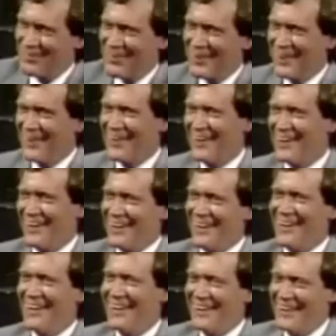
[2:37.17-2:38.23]

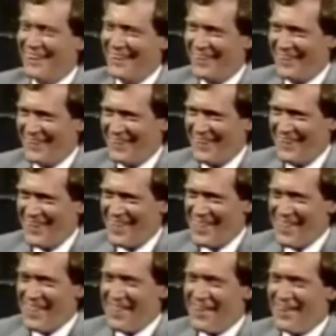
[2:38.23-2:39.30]

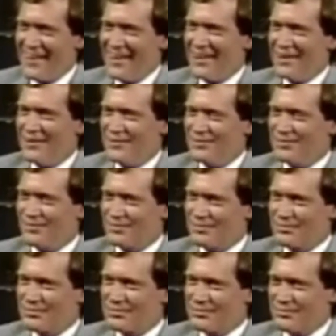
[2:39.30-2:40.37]

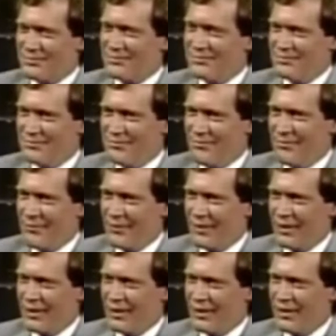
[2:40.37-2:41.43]

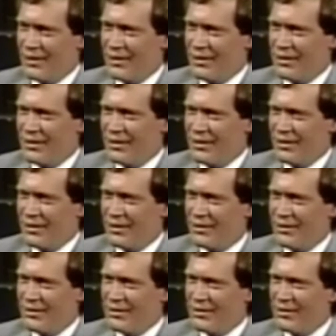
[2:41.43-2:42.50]

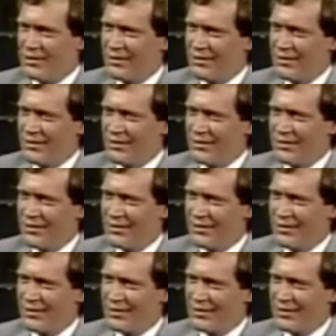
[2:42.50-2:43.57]

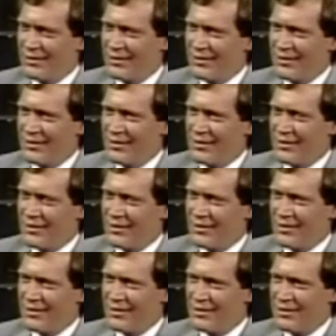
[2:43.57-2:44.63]

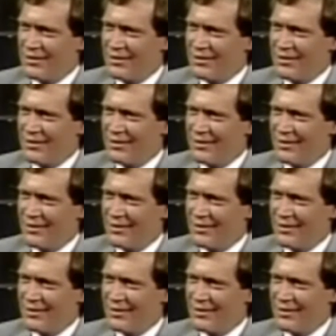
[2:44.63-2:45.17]
The person shown says nothing.